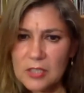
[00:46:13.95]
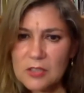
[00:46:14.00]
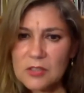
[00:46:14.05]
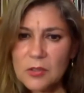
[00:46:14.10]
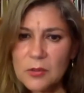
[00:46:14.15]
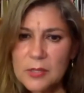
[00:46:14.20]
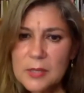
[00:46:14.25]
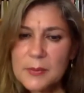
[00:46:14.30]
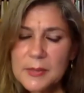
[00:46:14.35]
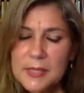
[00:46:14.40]
So
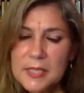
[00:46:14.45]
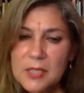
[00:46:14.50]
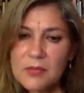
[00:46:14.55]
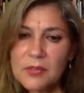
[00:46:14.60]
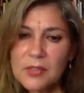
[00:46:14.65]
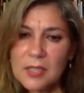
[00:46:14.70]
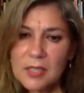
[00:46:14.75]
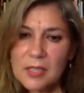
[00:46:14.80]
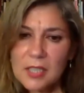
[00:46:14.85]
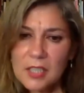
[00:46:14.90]
it's
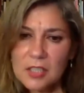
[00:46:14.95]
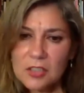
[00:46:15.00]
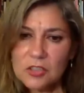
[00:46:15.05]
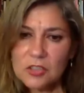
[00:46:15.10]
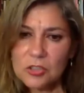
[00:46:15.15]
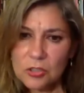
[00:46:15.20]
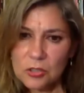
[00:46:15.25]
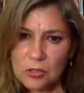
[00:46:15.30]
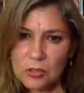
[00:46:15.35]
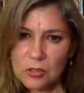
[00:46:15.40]
specifically in
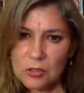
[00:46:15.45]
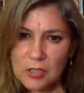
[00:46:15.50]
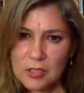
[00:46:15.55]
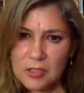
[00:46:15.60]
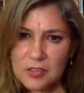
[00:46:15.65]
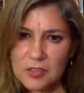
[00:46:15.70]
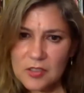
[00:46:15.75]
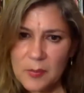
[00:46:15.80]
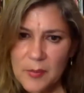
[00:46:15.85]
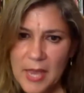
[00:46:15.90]

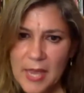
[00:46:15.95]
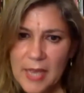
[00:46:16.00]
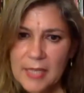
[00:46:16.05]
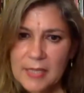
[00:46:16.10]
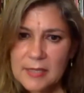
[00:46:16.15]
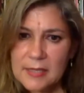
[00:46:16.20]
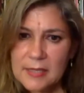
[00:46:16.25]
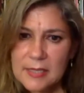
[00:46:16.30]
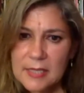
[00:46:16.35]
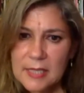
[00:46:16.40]
journalism,
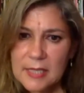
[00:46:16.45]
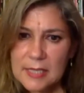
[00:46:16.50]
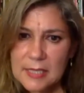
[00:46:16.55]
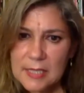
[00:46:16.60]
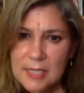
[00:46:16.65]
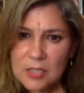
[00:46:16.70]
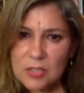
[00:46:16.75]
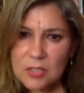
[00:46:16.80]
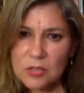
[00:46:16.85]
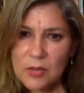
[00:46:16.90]
hence its
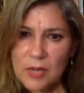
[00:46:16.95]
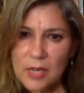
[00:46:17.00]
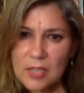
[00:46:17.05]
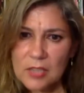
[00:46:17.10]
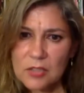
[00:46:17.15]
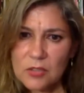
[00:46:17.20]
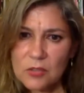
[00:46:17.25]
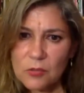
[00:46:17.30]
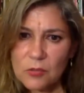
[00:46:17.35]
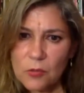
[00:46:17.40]

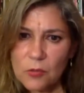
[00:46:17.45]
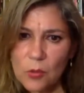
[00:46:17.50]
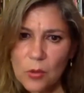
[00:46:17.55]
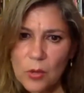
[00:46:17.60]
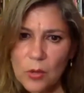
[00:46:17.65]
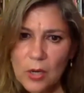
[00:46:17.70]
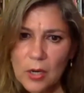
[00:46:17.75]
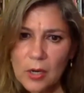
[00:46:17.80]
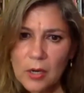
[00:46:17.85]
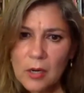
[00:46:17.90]
interest
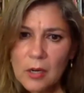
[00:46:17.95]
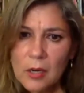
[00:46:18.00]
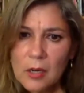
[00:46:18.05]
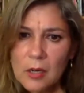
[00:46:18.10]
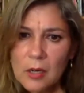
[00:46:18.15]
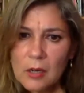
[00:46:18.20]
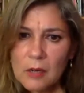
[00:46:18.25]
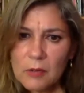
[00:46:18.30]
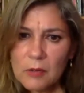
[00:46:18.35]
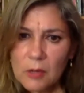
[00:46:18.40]
for
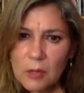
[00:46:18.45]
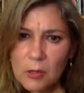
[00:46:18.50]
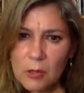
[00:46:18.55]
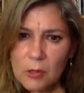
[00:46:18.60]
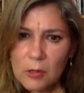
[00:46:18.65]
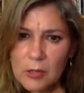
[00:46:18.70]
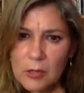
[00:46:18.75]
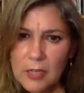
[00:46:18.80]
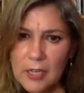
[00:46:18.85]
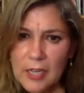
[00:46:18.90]

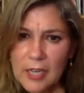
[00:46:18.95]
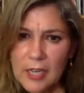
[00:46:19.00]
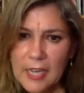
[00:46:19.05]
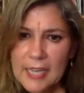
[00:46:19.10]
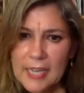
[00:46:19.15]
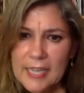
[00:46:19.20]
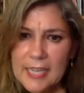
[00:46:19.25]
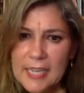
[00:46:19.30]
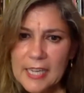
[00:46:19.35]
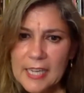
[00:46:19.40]
Farocki.
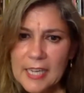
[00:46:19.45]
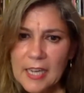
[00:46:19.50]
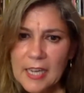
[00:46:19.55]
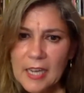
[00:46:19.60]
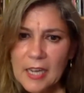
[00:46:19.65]
And he